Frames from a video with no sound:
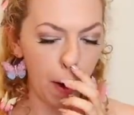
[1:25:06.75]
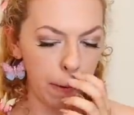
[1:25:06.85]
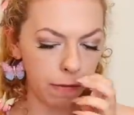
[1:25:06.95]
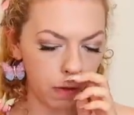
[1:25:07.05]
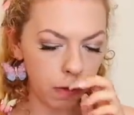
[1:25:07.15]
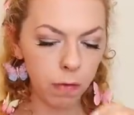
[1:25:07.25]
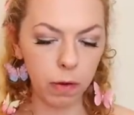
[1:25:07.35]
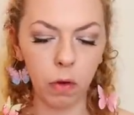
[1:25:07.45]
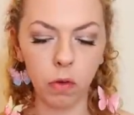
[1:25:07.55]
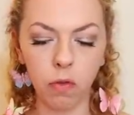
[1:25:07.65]
I do
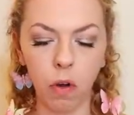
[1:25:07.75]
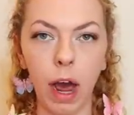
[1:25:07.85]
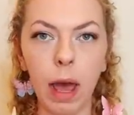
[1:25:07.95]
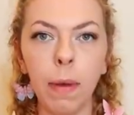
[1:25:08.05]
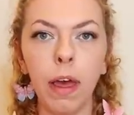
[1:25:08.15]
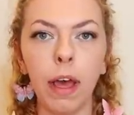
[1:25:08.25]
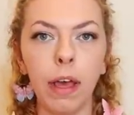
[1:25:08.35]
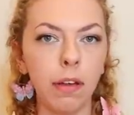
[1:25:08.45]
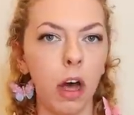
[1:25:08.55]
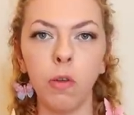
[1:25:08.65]
feel your tribe
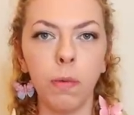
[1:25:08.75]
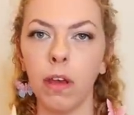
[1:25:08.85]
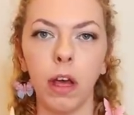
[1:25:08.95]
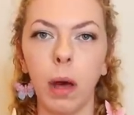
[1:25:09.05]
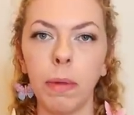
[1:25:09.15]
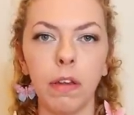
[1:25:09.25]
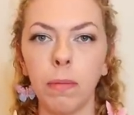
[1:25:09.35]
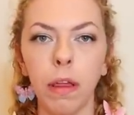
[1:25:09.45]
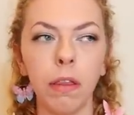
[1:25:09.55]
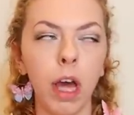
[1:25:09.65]
is 100% coming this
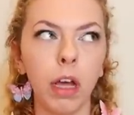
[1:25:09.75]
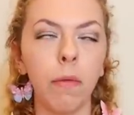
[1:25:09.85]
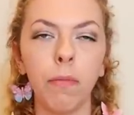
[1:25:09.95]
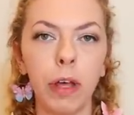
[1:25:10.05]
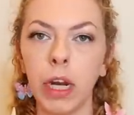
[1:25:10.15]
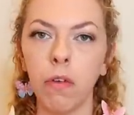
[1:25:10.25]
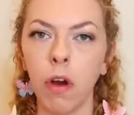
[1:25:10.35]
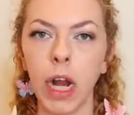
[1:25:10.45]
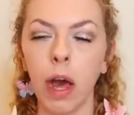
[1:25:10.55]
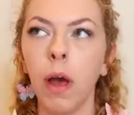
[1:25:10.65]
month. I'm feeling it
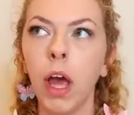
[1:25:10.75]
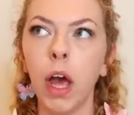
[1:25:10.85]
right now.